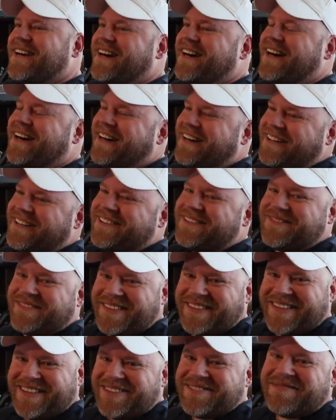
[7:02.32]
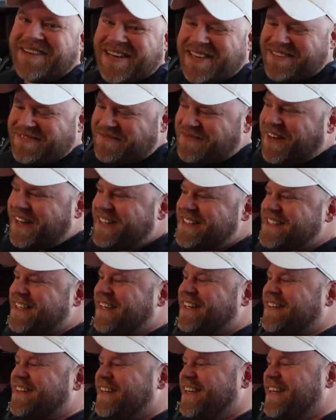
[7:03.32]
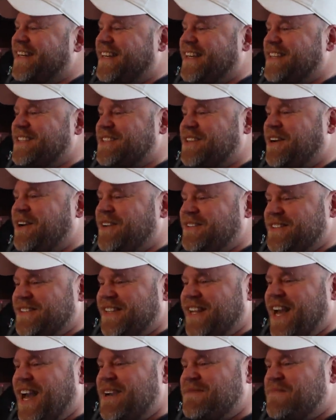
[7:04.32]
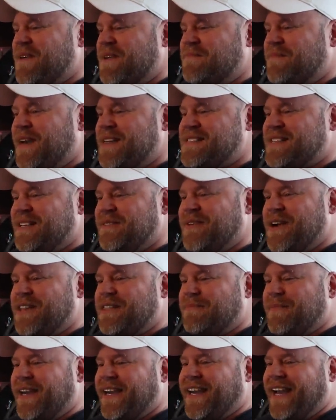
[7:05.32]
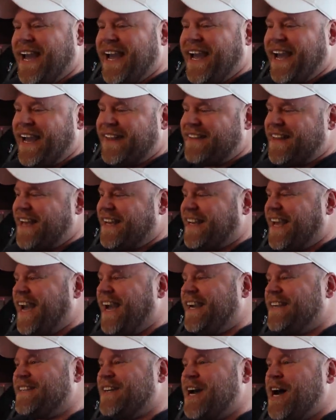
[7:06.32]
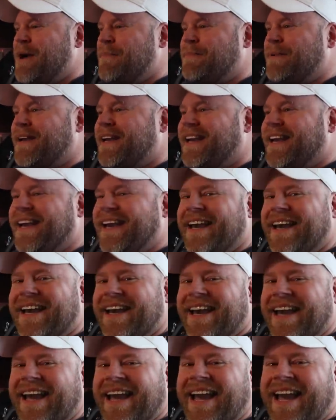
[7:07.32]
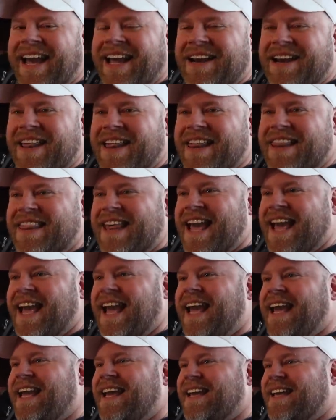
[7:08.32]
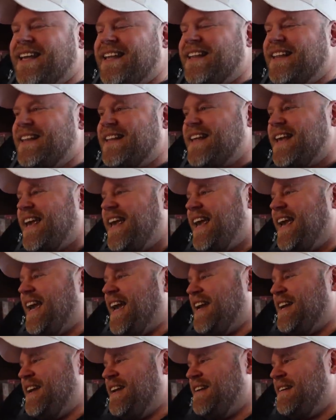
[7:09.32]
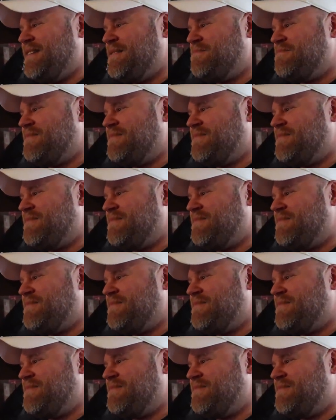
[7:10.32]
my friends here in East Alton have been messing with me, and they ganged up, and they hid